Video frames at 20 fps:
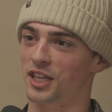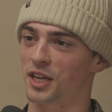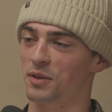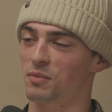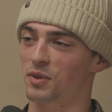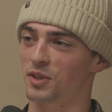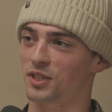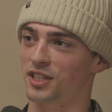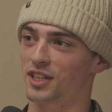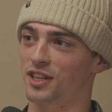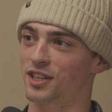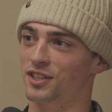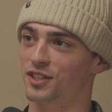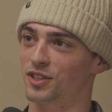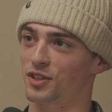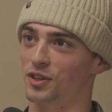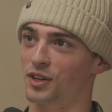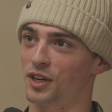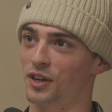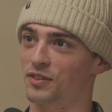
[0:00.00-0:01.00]
I'd posted a
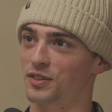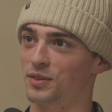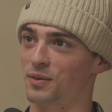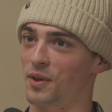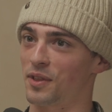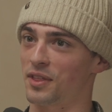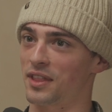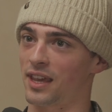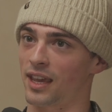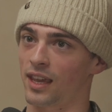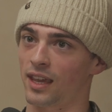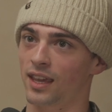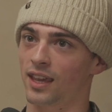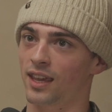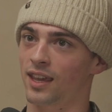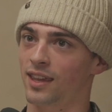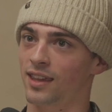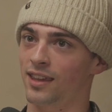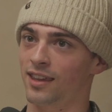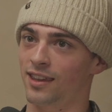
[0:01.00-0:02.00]
story of someone
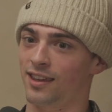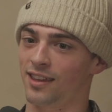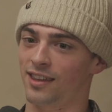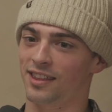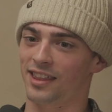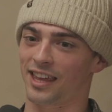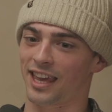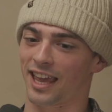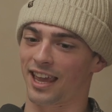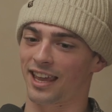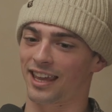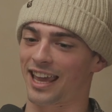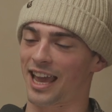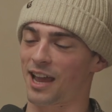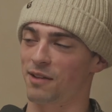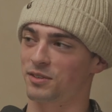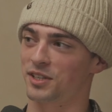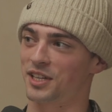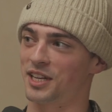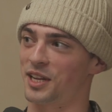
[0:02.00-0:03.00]
like and
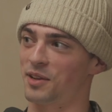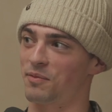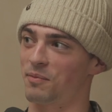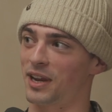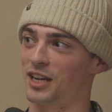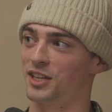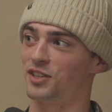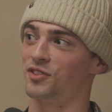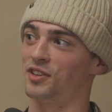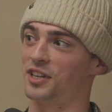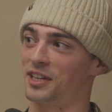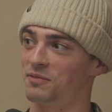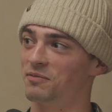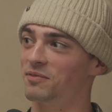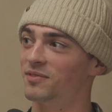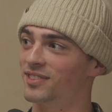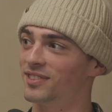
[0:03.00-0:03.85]
captioned it "My Dream."